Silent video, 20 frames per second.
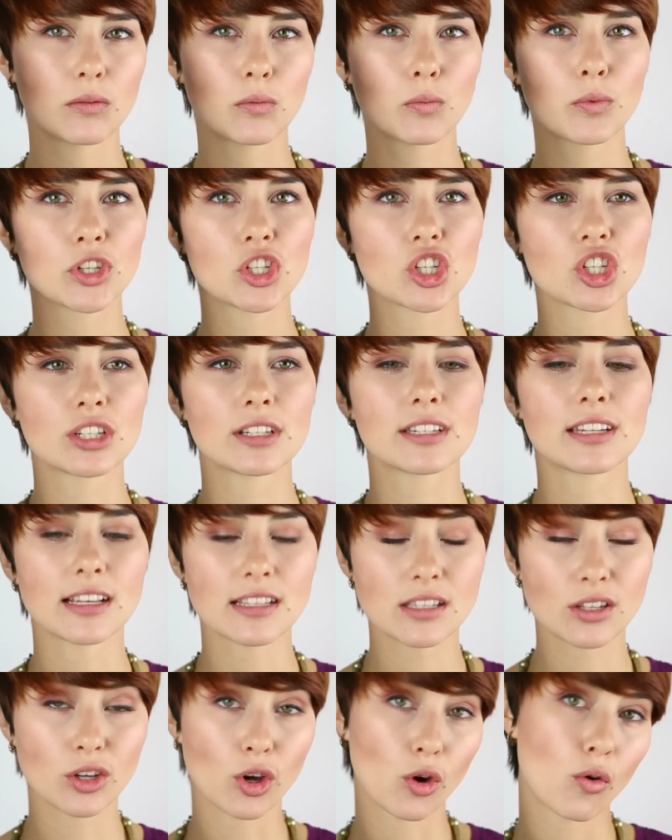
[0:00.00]
which
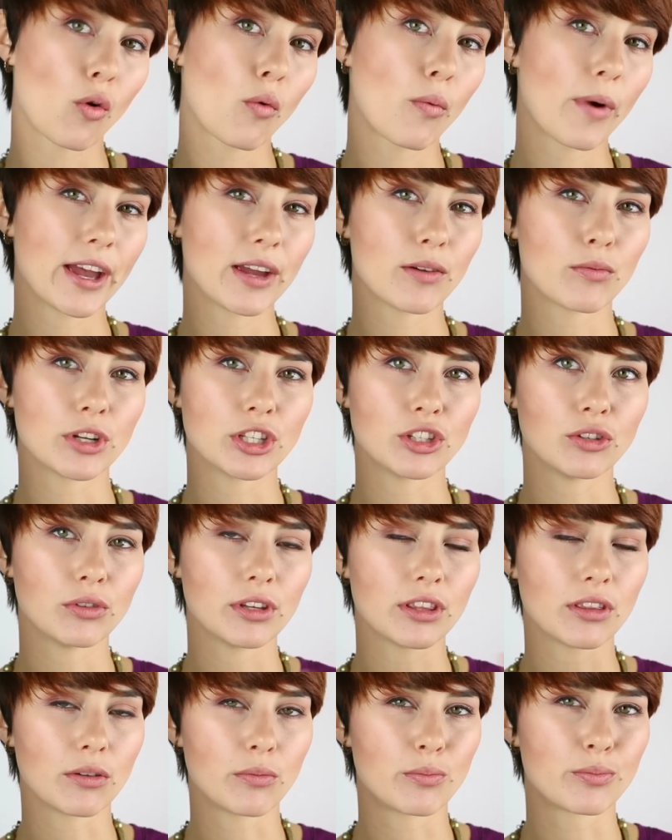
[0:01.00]
does go away when you
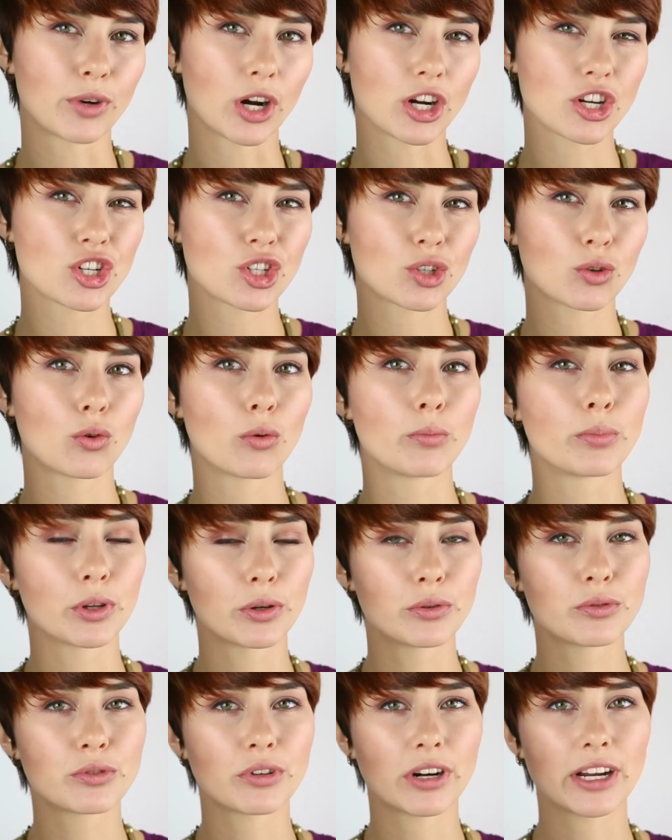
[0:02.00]
either brush or
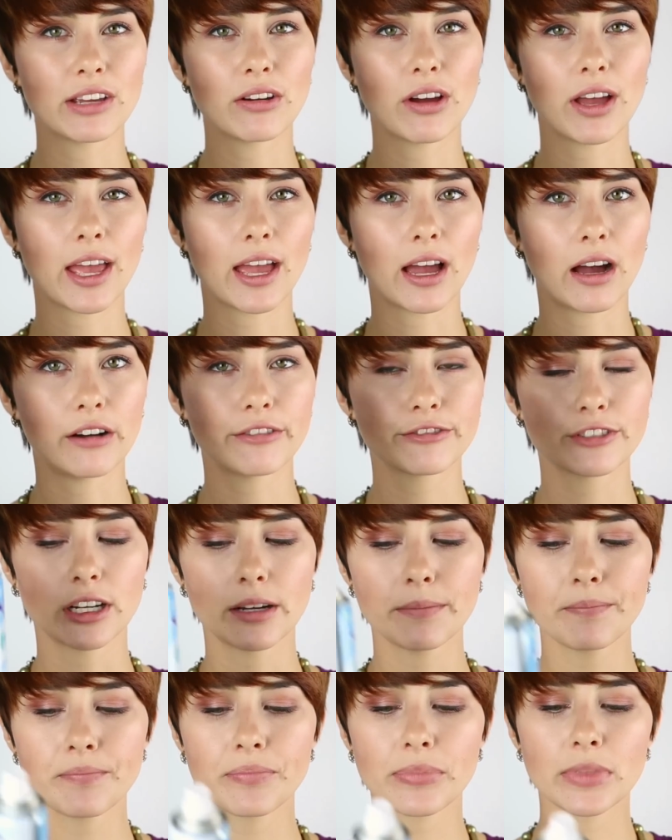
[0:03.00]
blow dry your hair
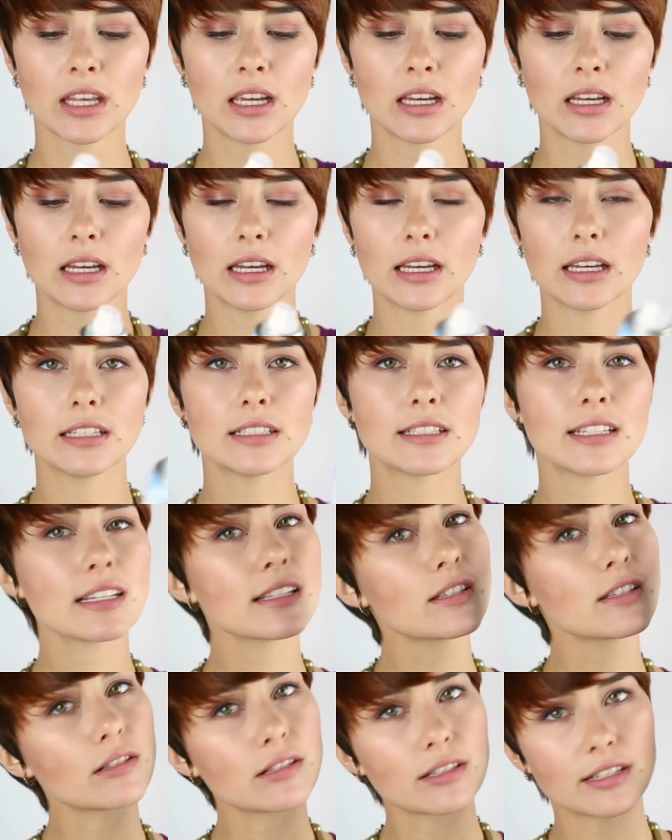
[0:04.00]
after. It
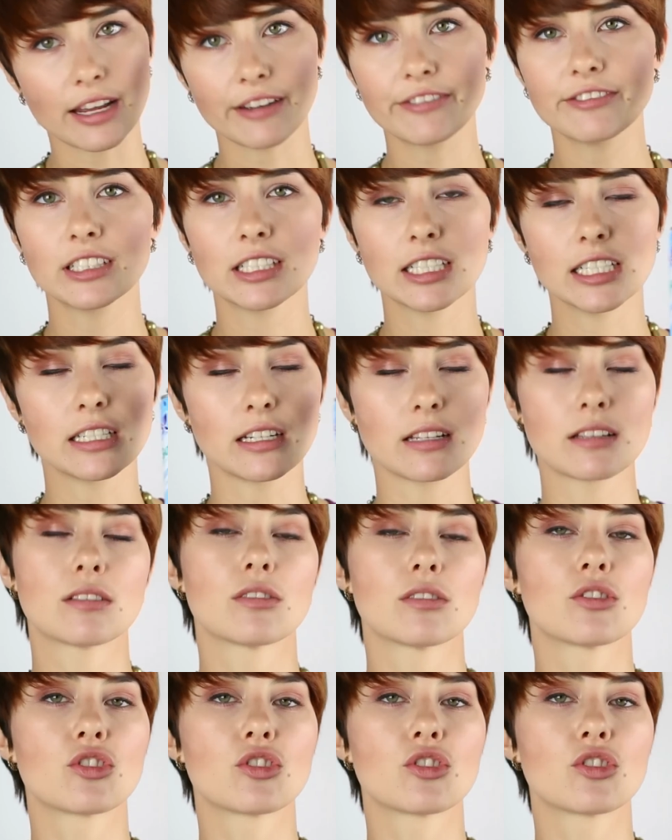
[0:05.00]
does definitely does the